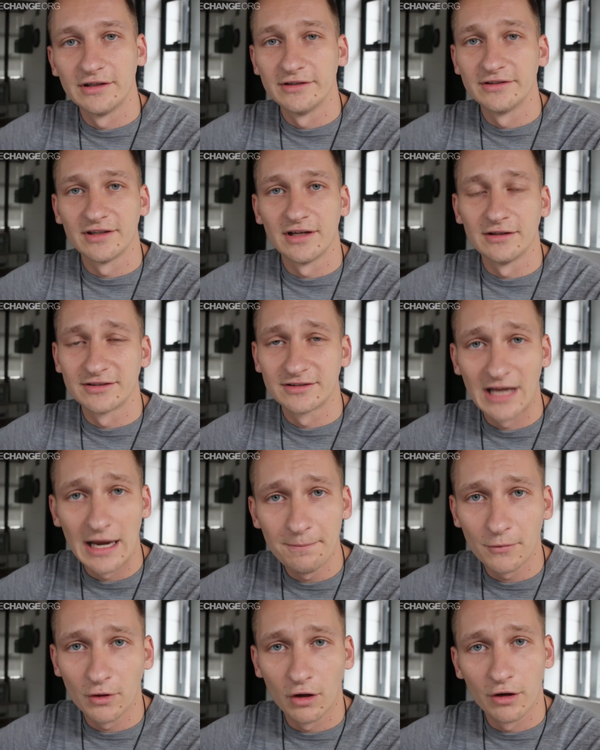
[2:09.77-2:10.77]
his
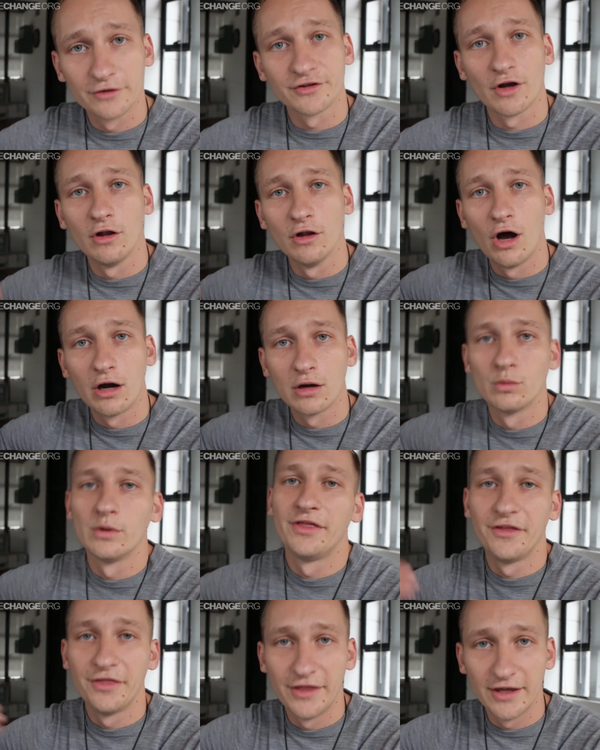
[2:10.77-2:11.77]
escape clause, along
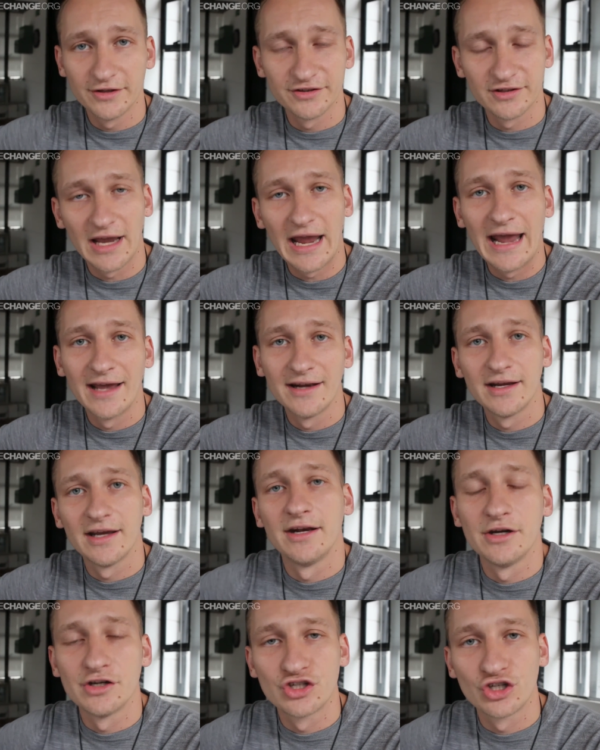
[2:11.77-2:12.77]
with this and
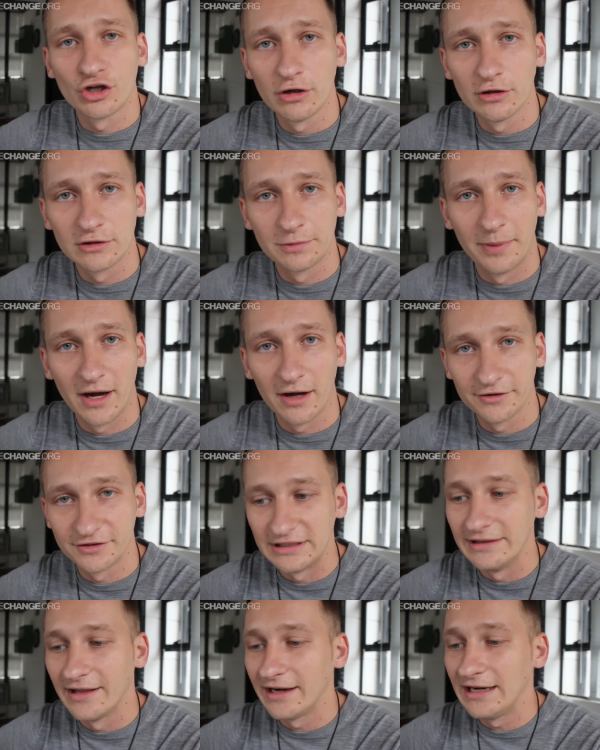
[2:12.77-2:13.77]
an insurance
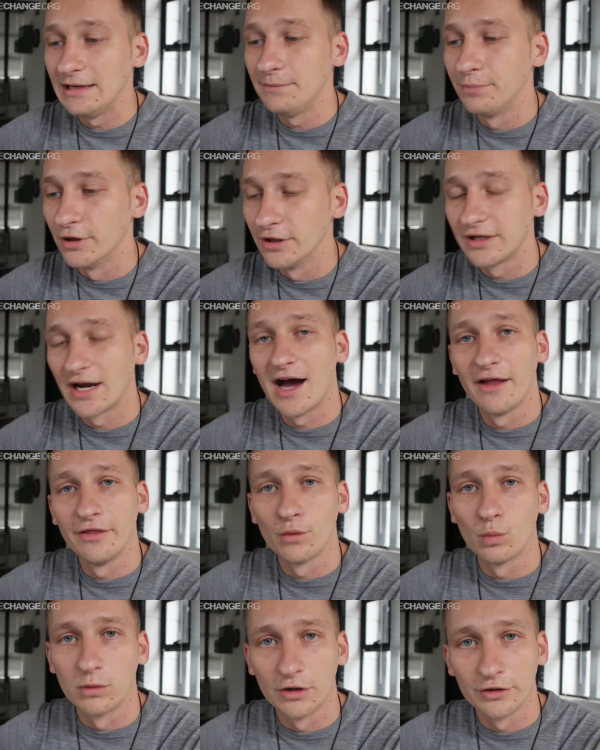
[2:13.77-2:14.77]
policy that he put
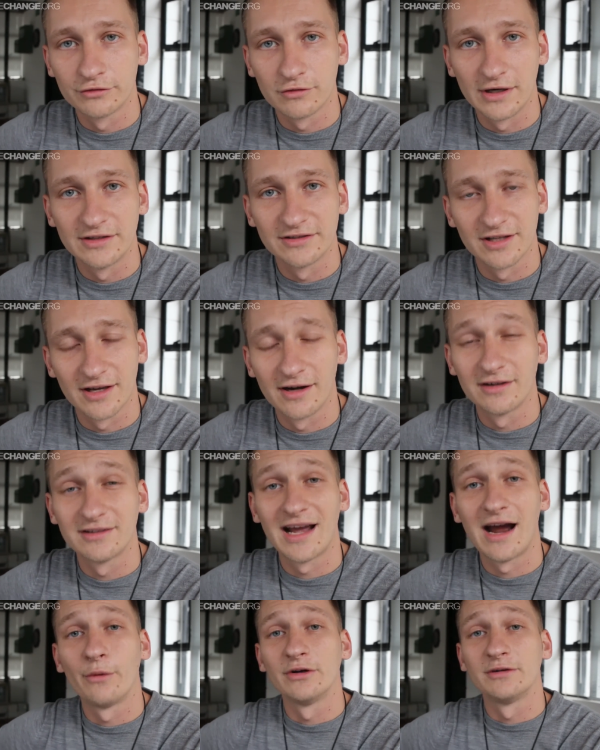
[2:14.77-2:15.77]
on the World Trade Center
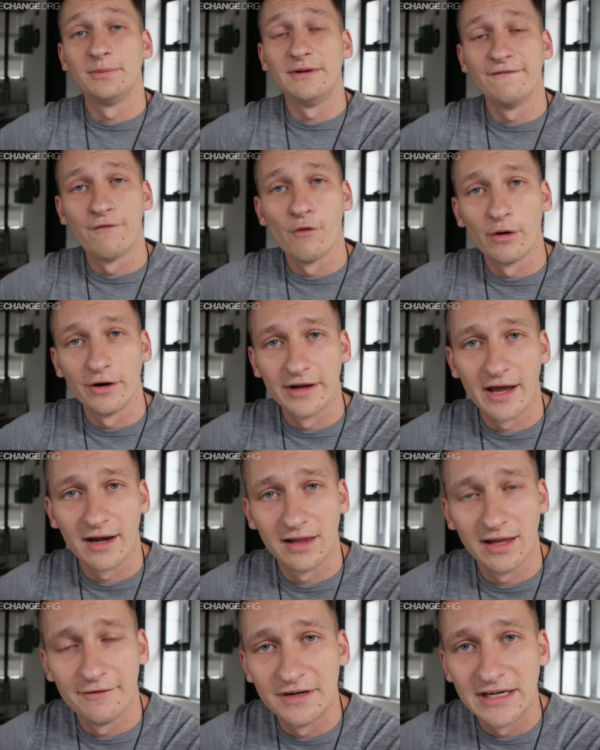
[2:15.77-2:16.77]
towers before
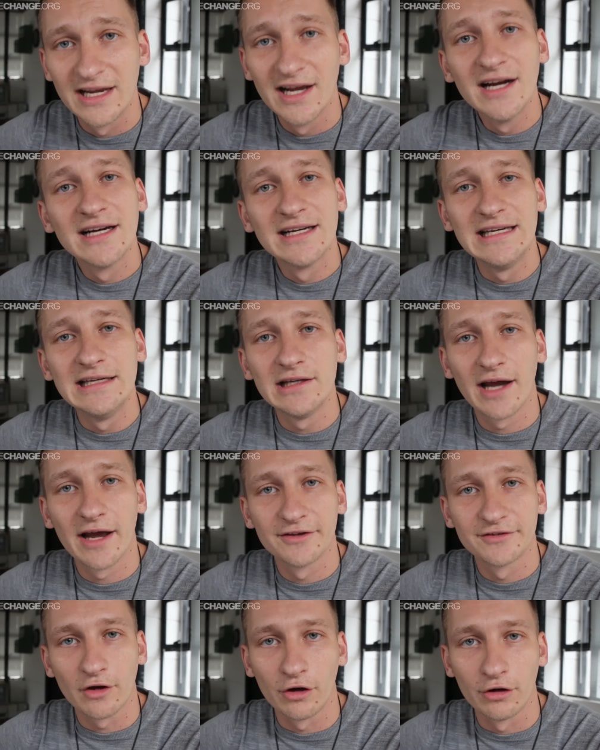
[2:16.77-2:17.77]
9/11. He has